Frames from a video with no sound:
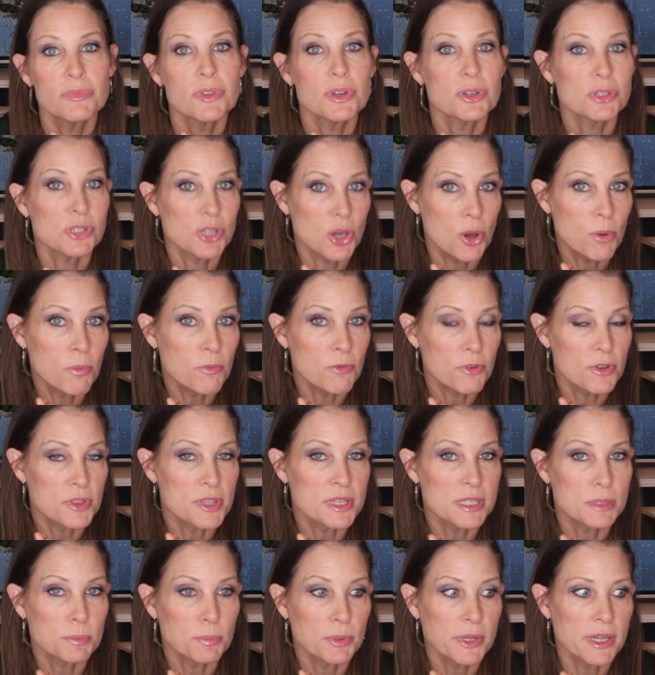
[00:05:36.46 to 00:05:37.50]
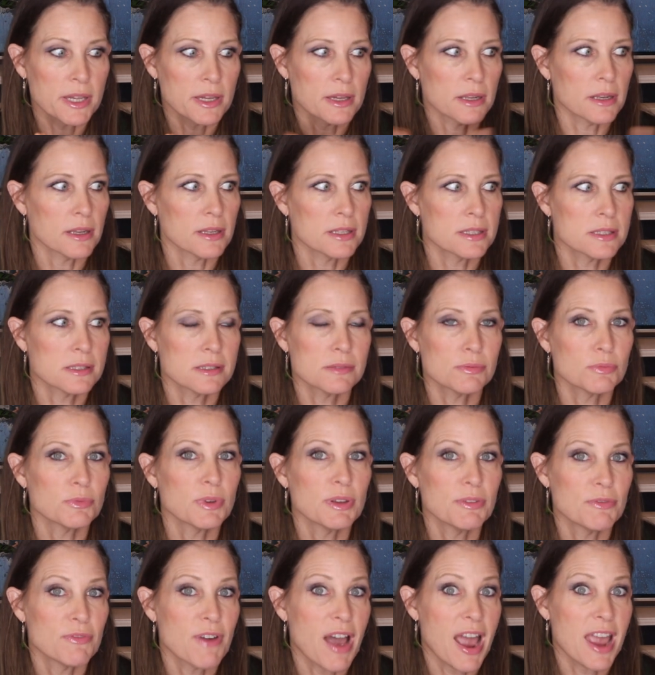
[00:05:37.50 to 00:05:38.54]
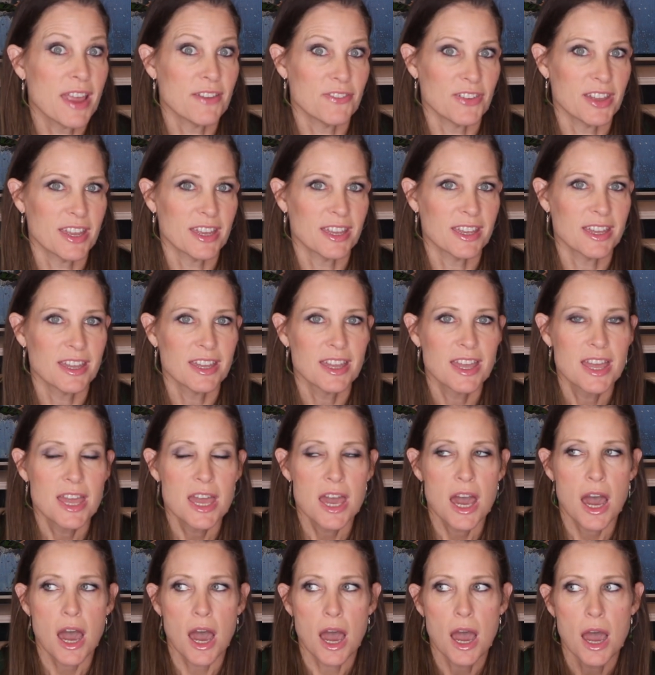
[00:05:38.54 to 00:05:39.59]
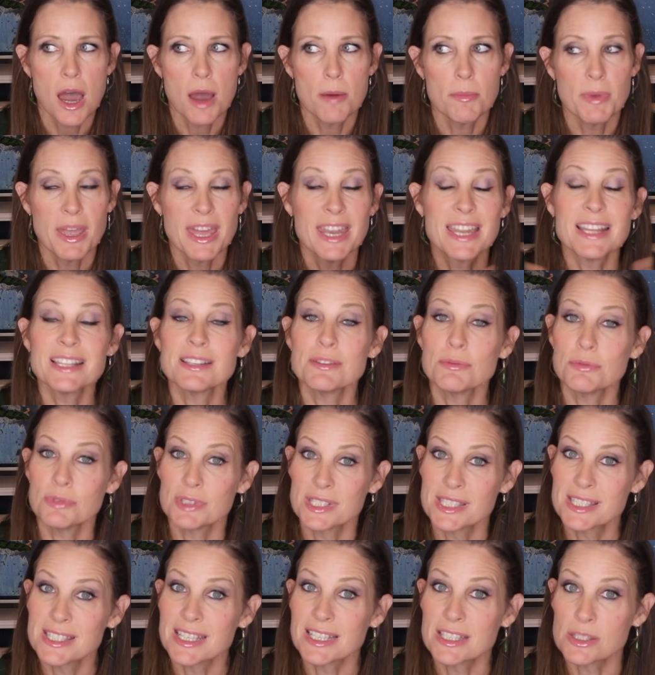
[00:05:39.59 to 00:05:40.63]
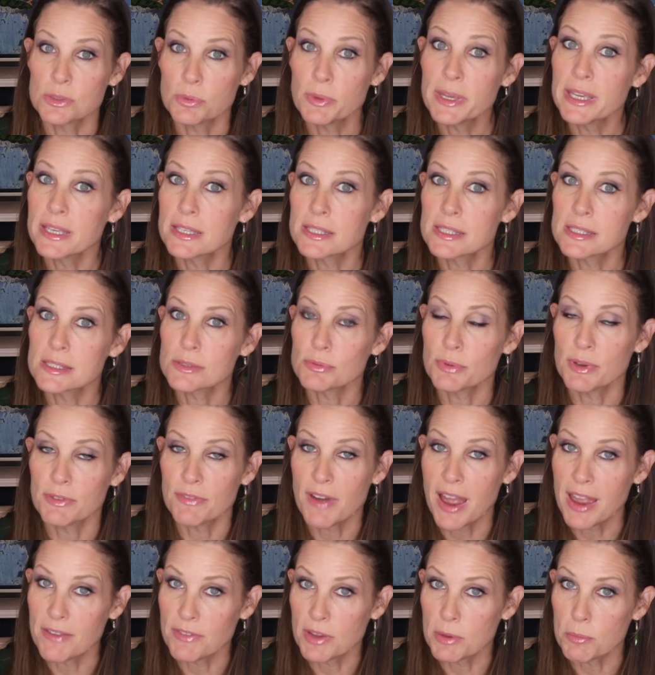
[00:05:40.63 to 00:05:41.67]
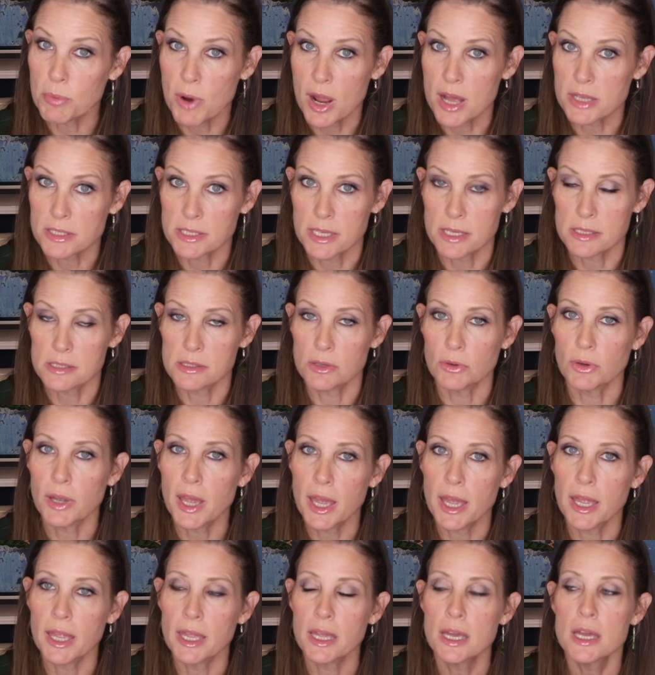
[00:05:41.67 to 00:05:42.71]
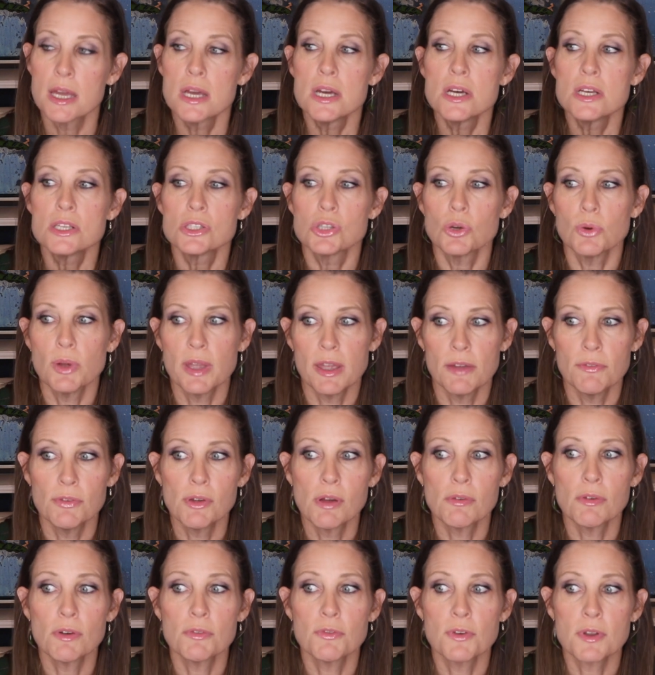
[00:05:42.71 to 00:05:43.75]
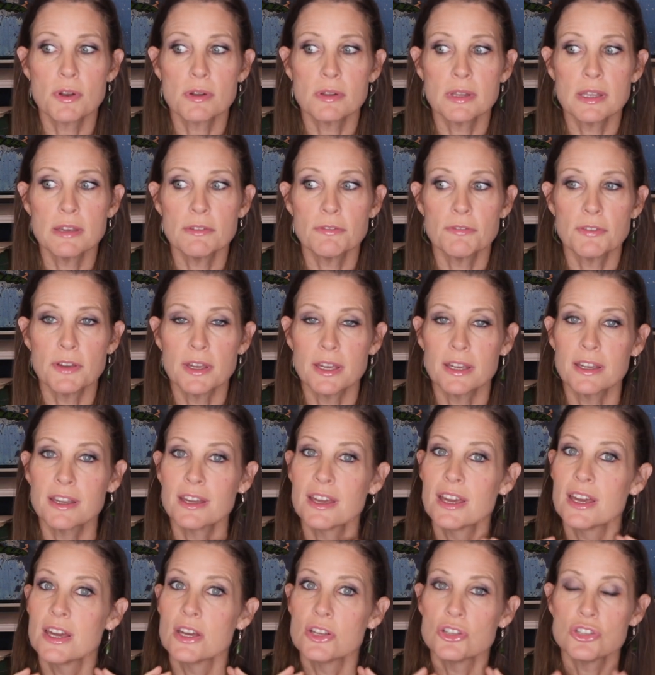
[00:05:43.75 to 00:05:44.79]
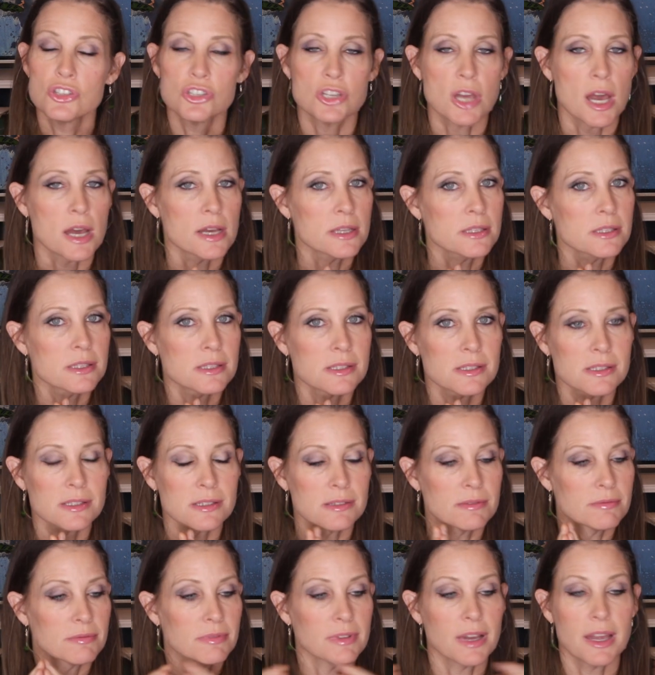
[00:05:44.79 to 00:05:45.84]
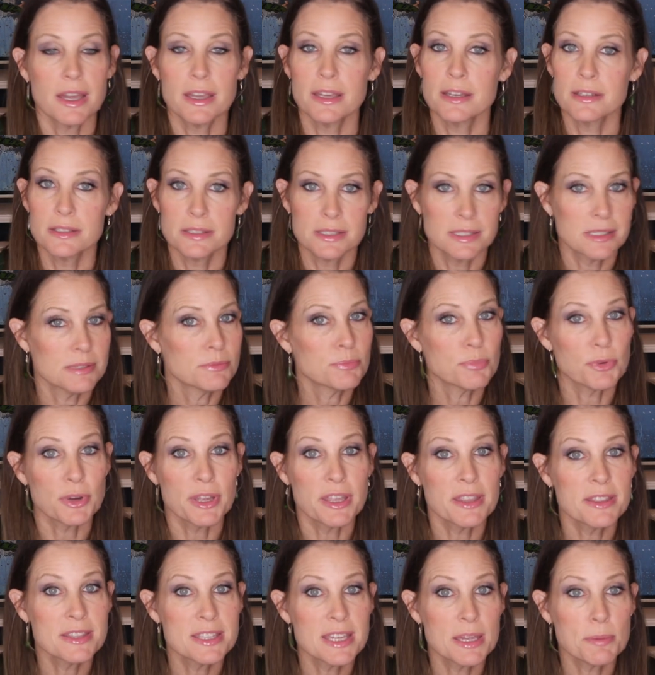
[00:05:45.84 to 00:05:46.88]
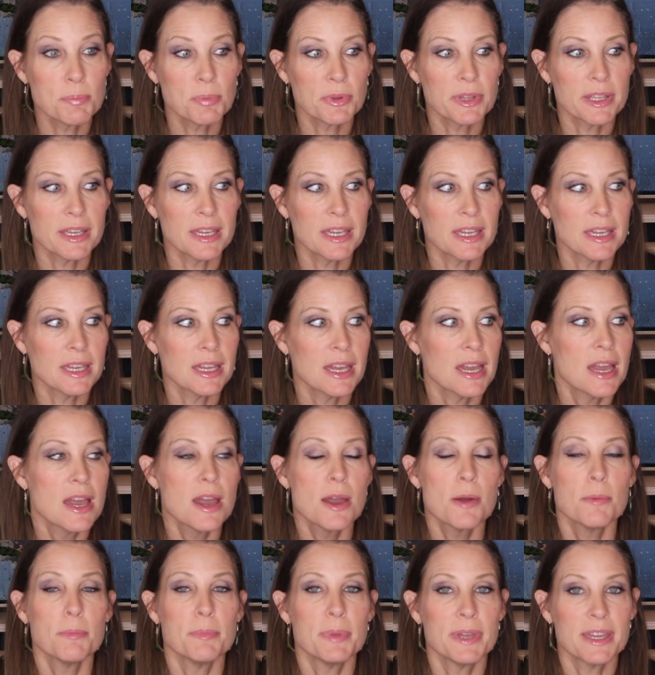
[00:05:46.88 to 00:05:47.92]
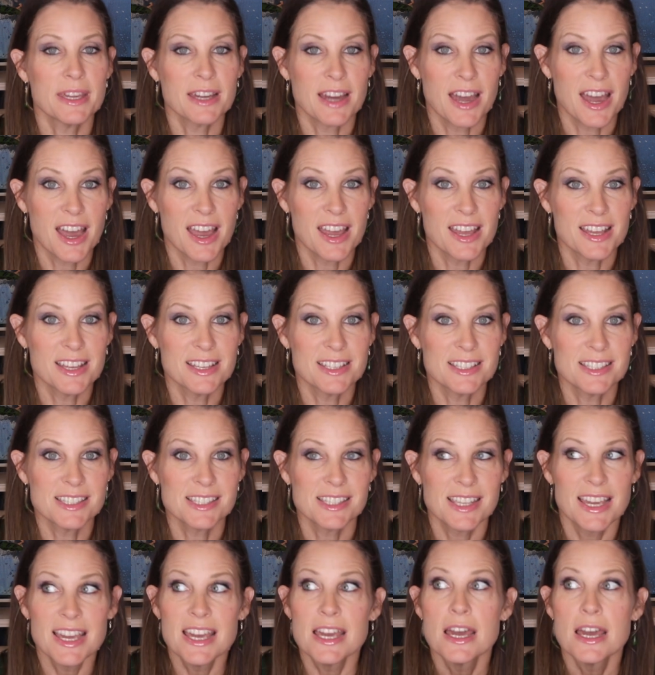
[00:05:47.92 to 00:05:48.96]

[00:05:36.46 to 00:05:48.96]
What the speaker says: there's hope for this plant. It's reviving. And it was 6 weeks reviving process. Okay, so if you have a fiddle leaf fig, just like breathe deeply, because